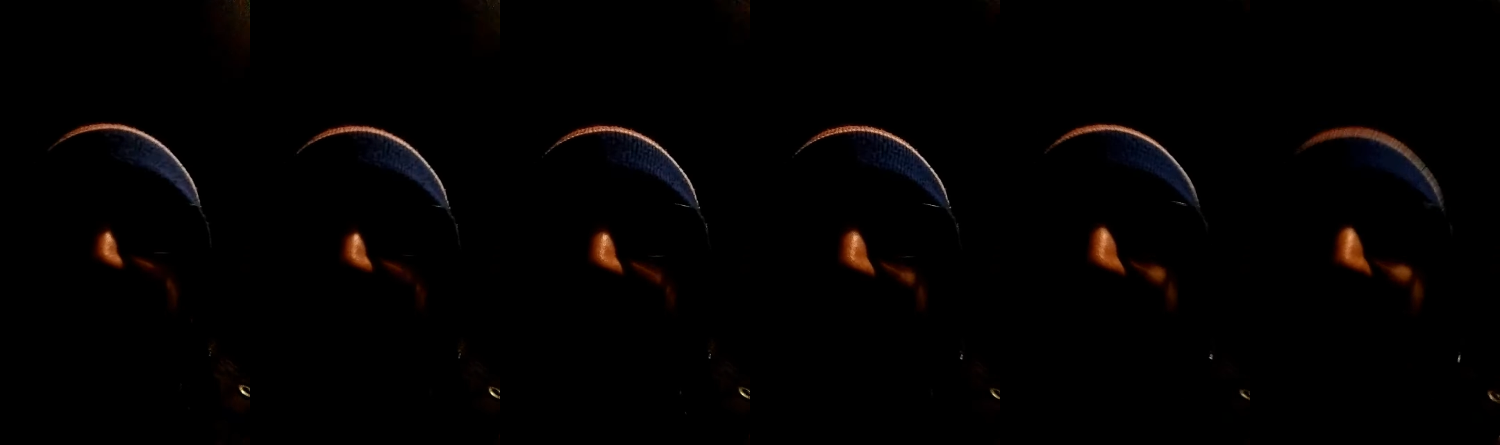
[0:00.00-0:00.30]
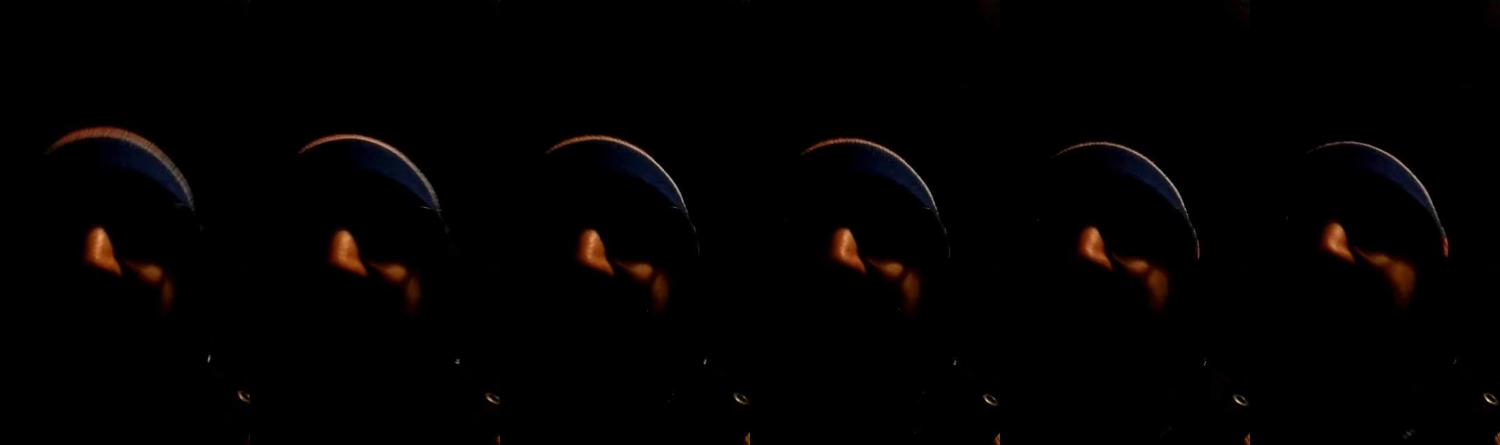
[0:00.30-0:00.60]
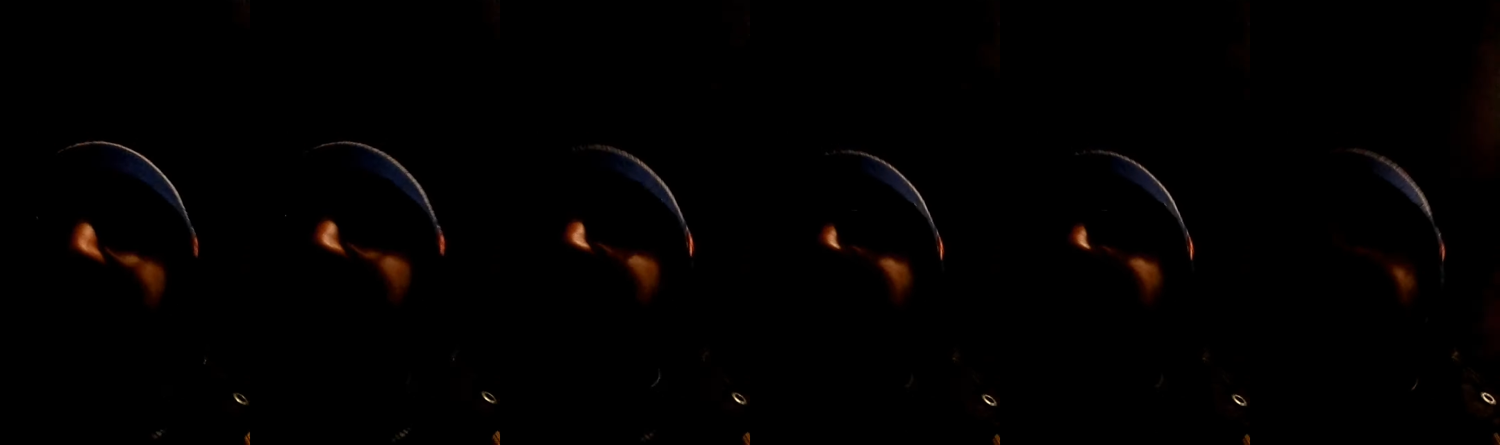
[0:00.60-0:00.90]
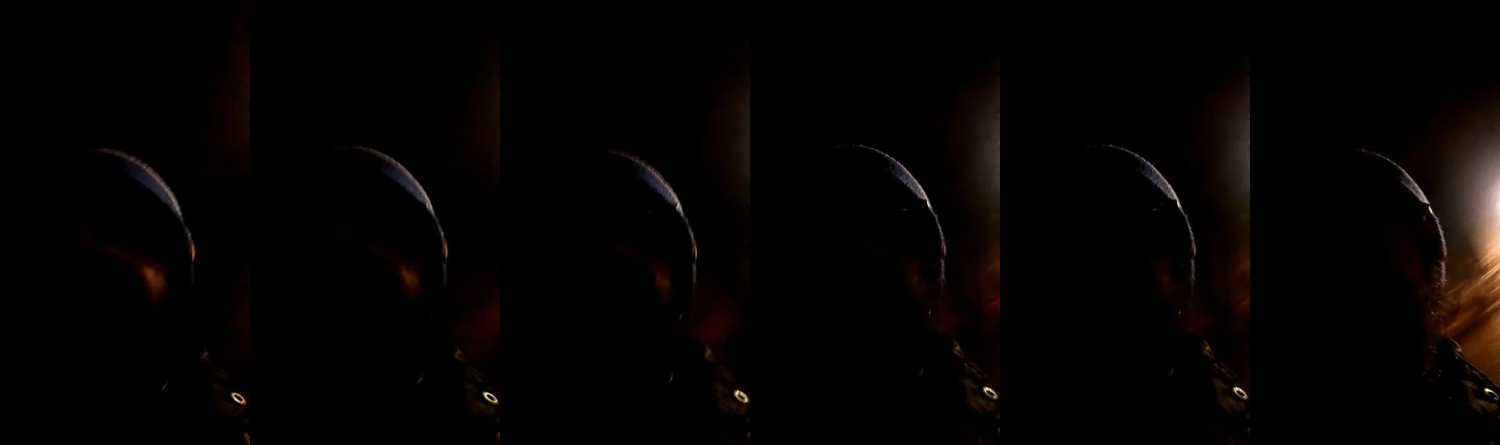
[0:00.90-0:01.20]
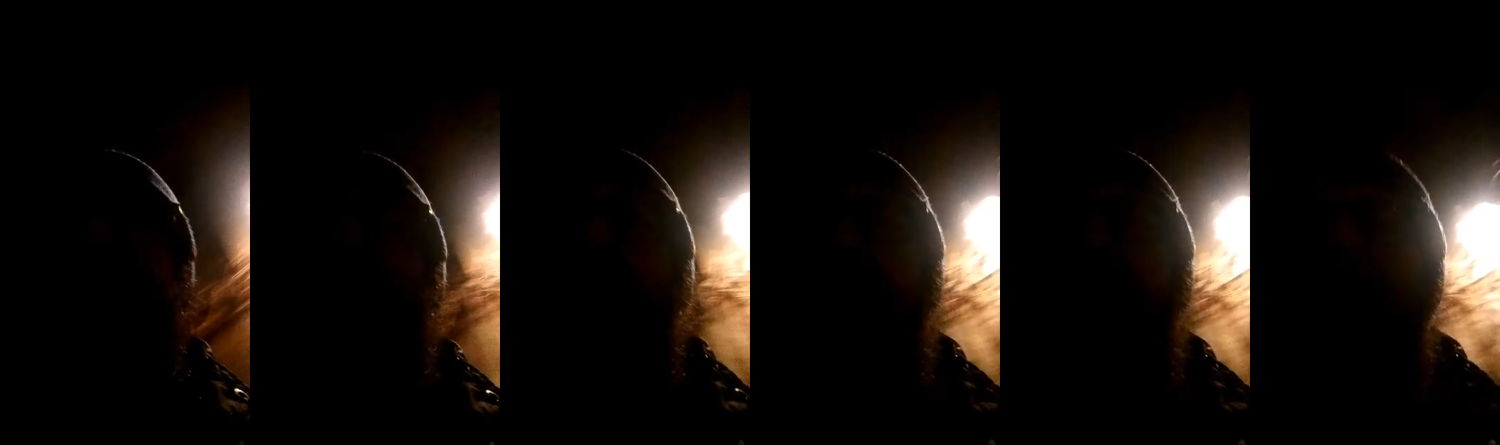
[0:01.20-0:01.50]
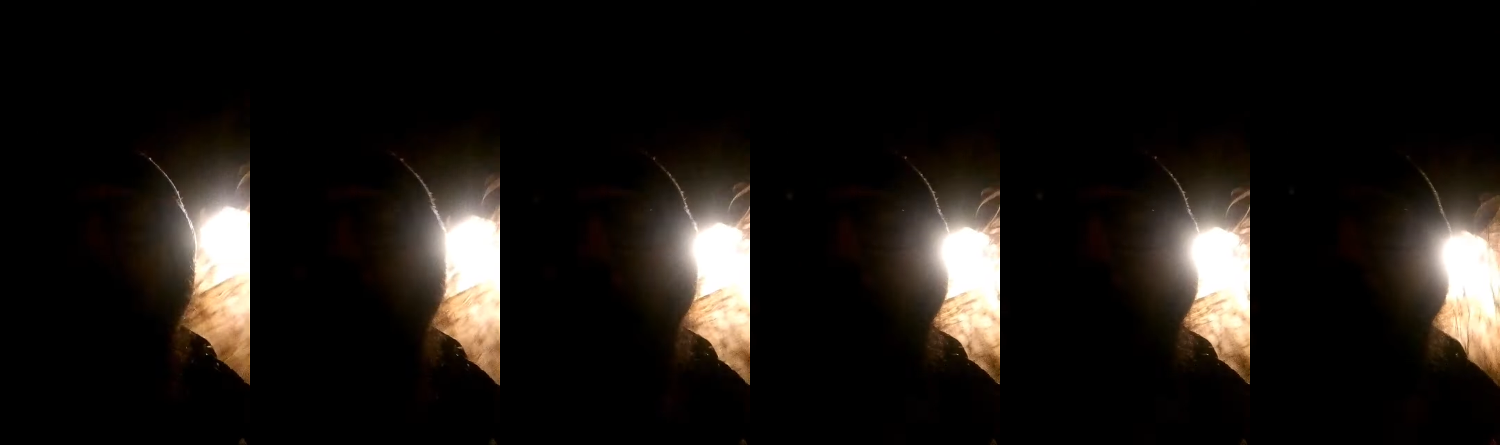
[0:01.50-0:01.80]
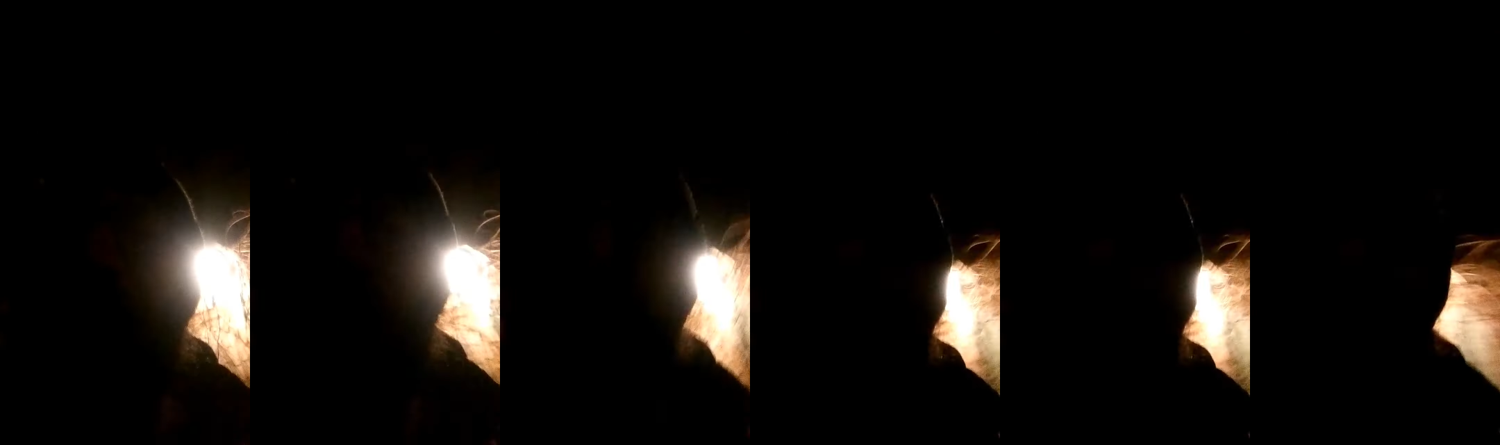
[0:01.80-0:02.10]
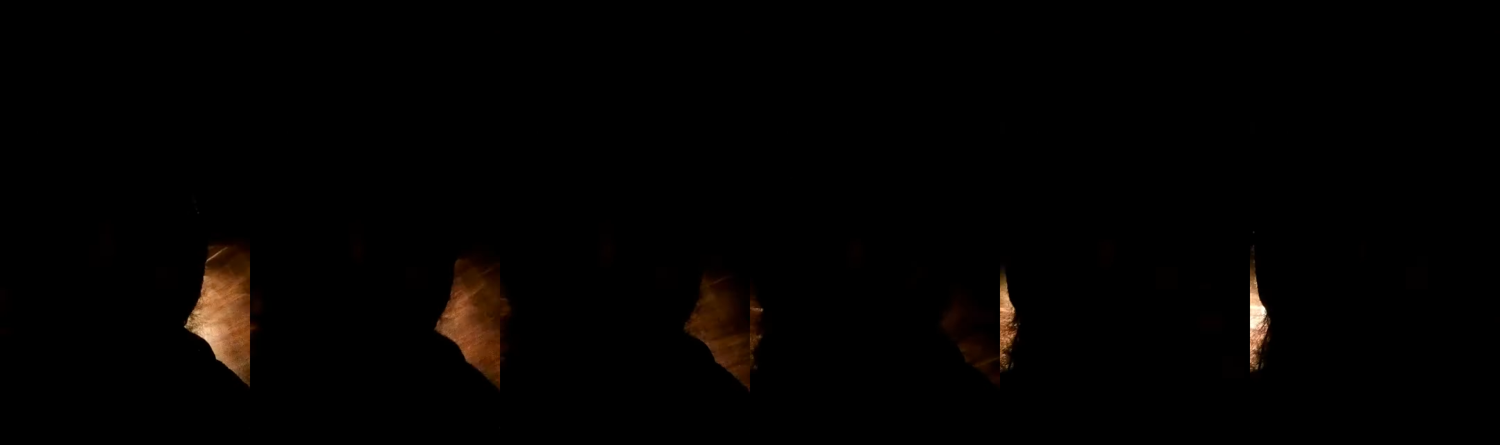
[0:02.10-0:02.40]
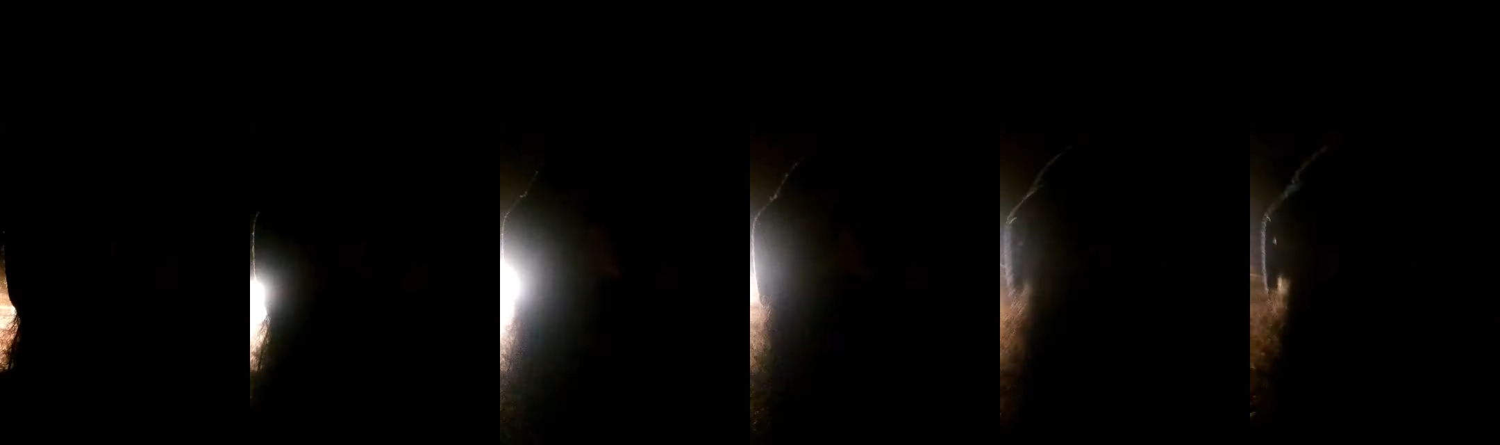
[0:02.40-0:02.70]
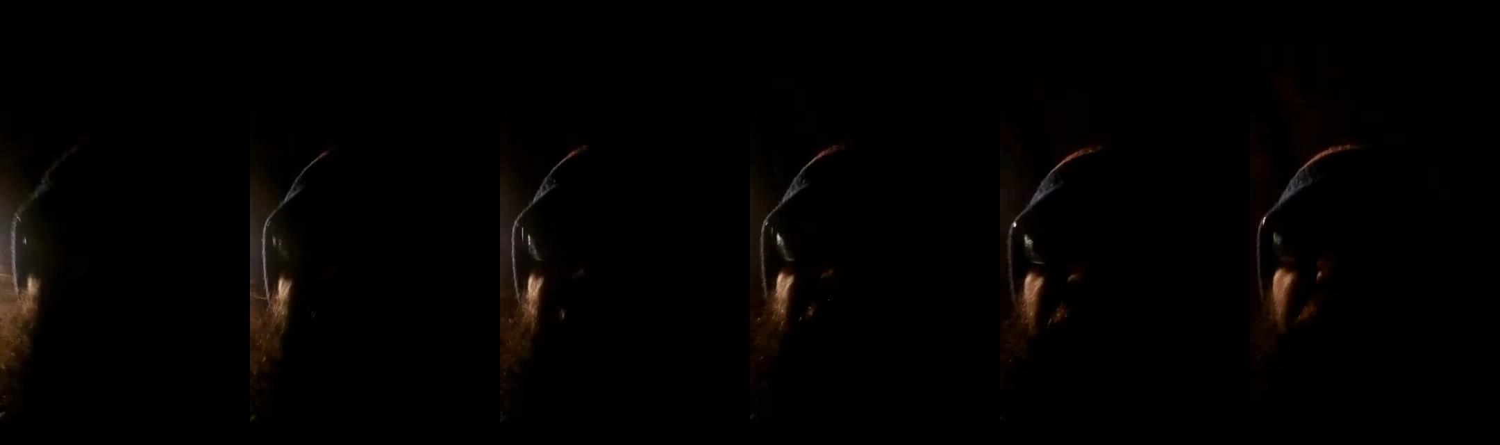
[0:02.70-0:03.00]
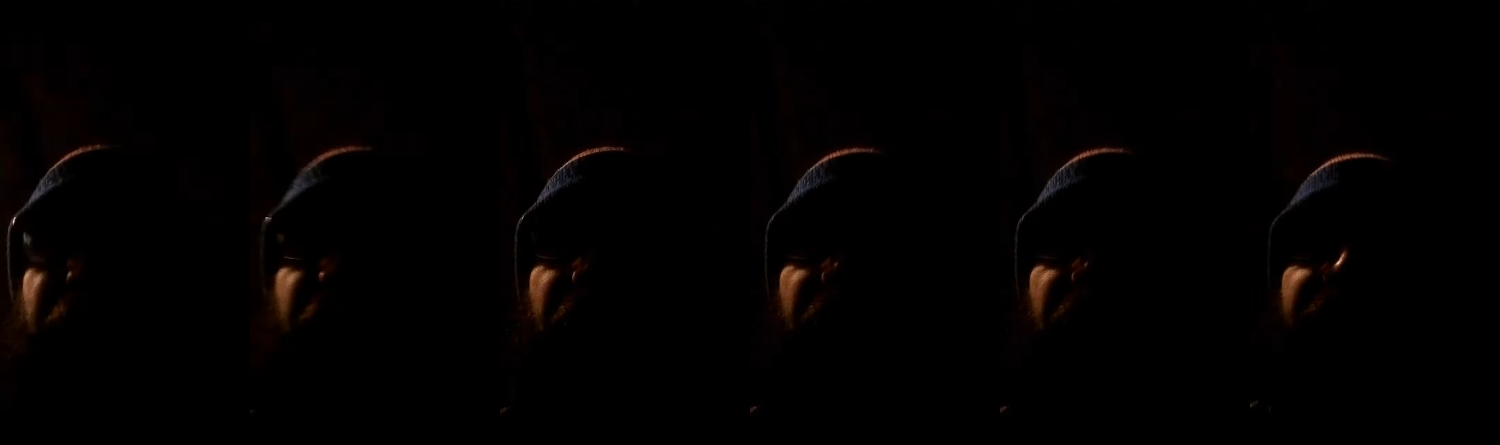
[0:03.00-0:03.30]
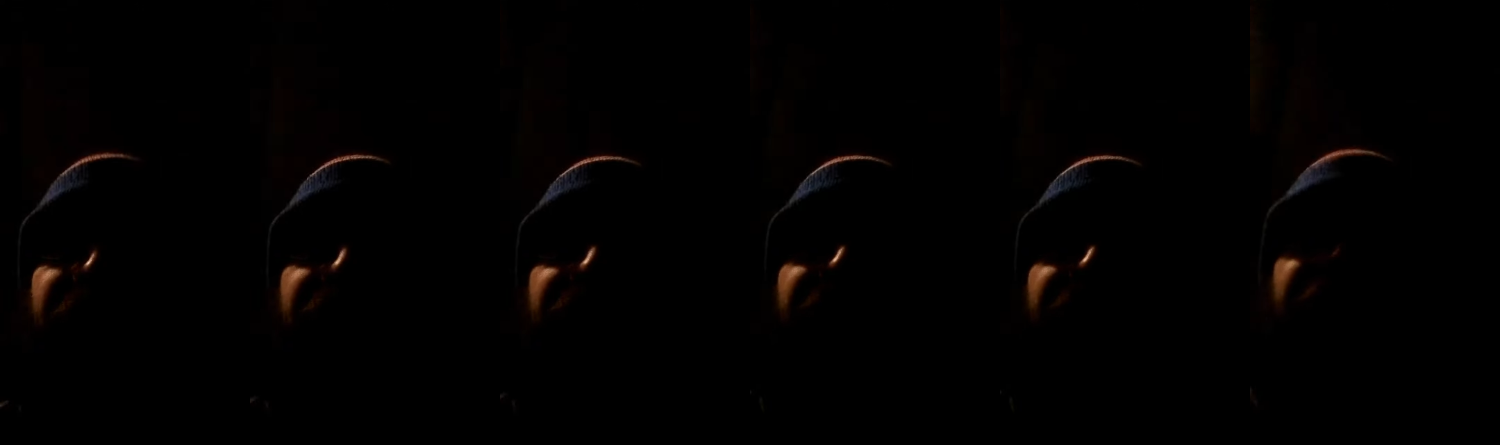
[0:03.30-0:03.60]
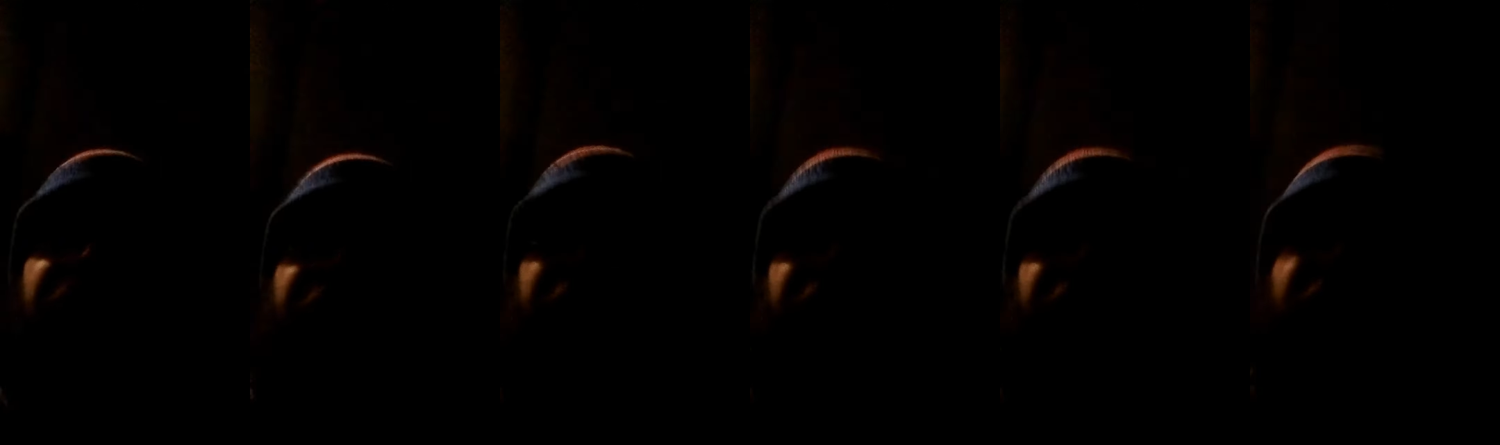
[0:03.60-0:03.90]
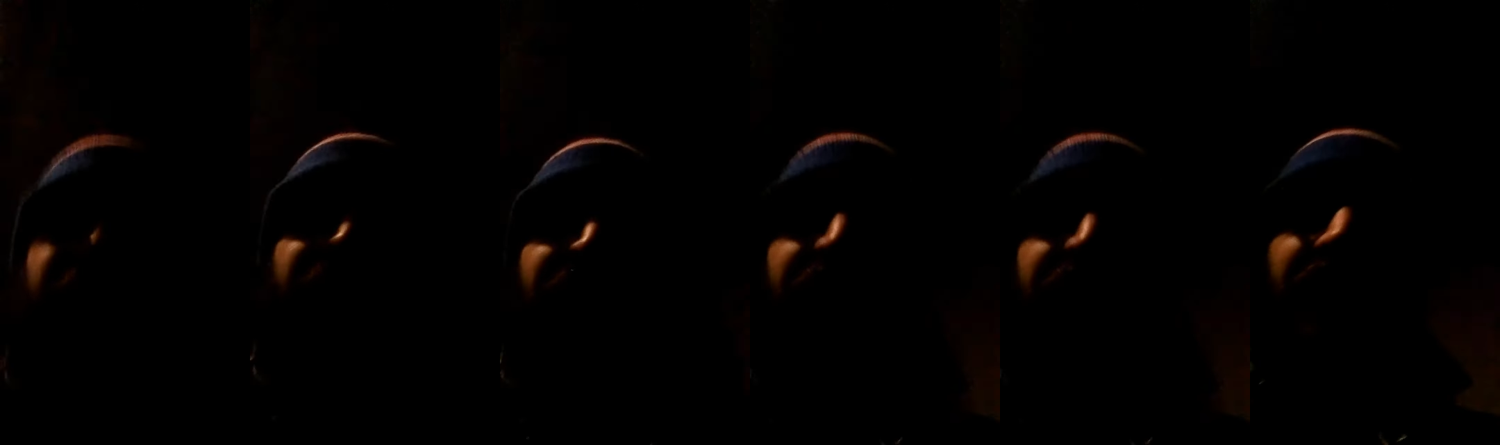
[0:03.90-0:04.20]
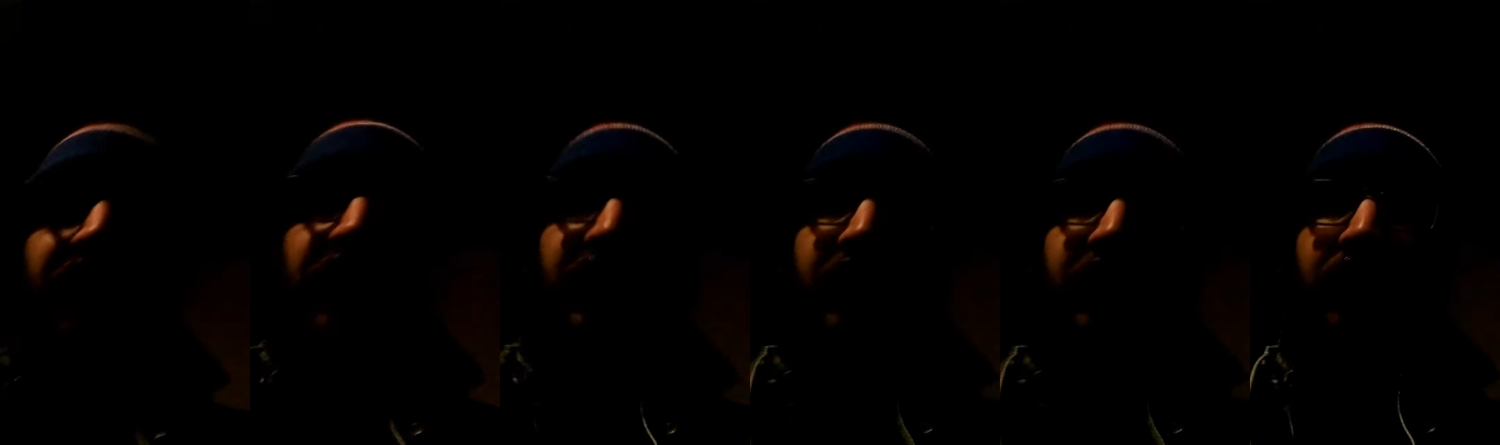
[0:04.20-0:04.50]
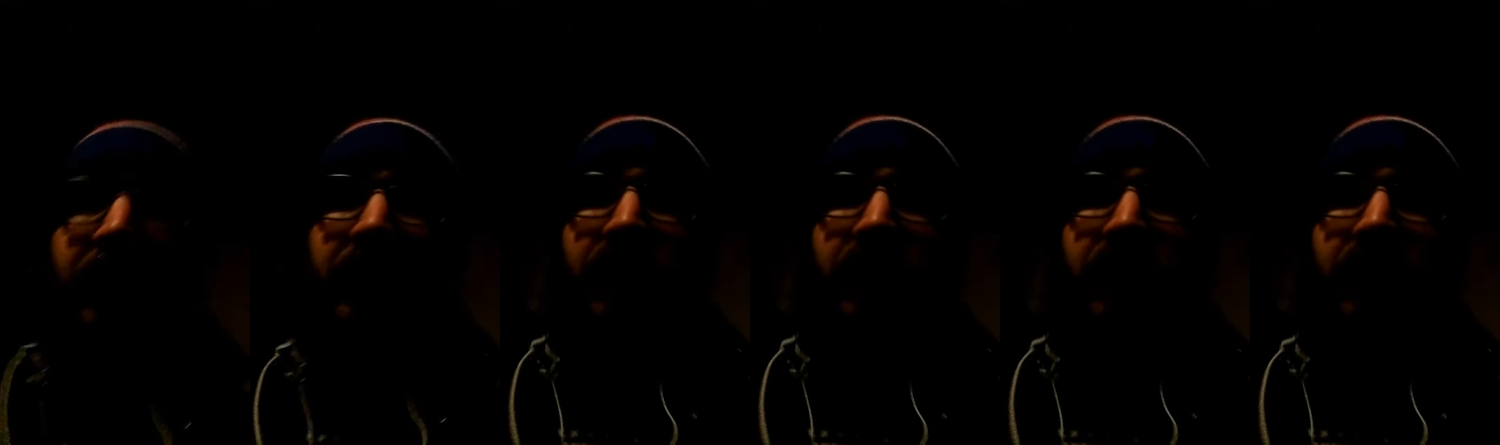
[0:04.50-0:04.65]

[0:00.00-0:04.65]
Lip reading: (no speaker visible)